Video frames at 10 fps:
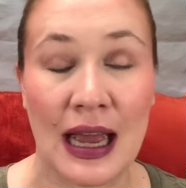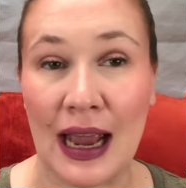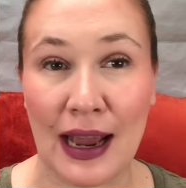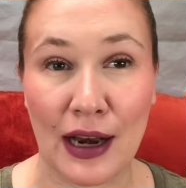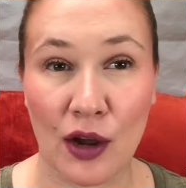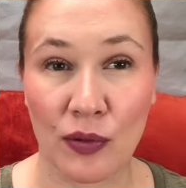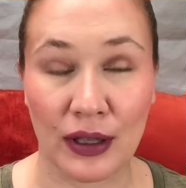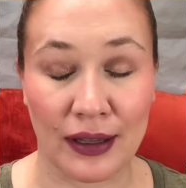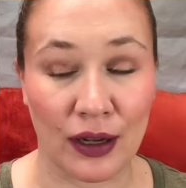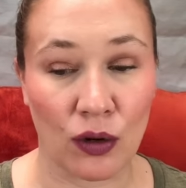and I
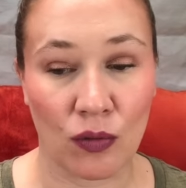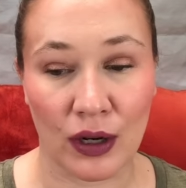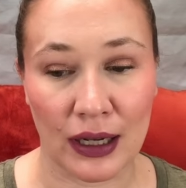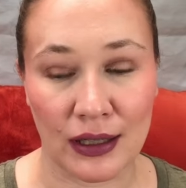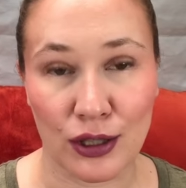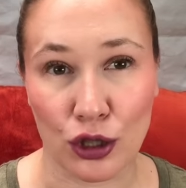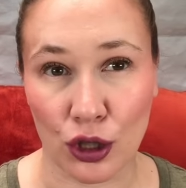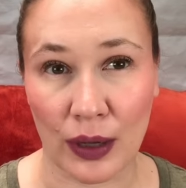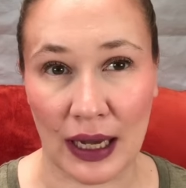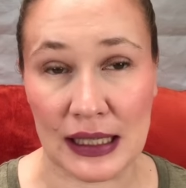really wanted to
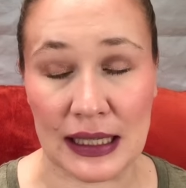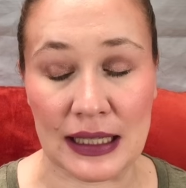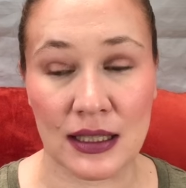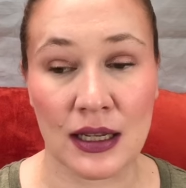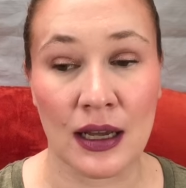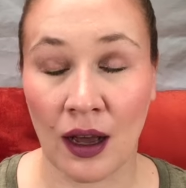showcase it.